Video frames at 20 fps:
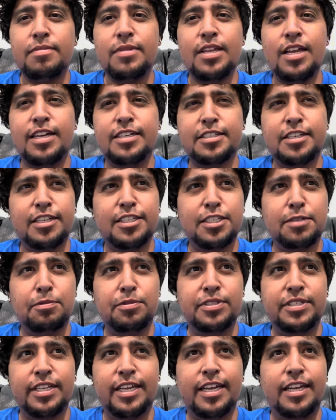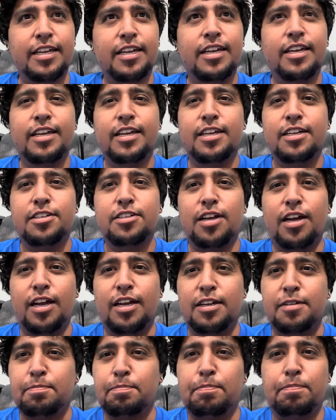I saw someone's like
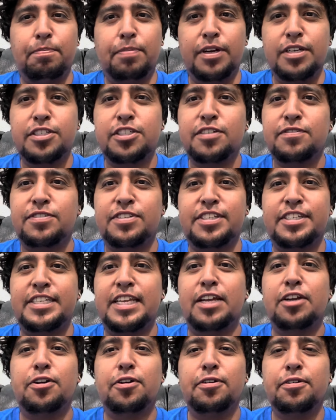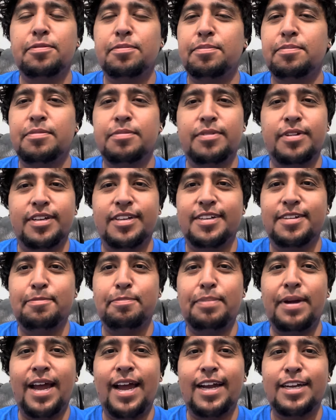a bunch of single
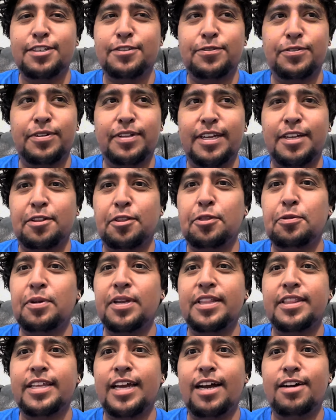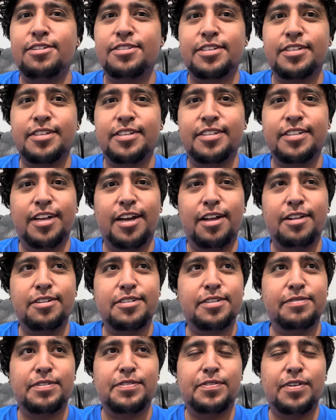packs for like $3,000
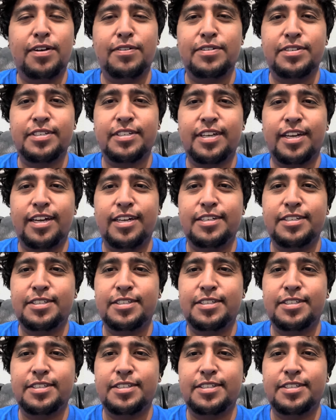of Evolving Skies.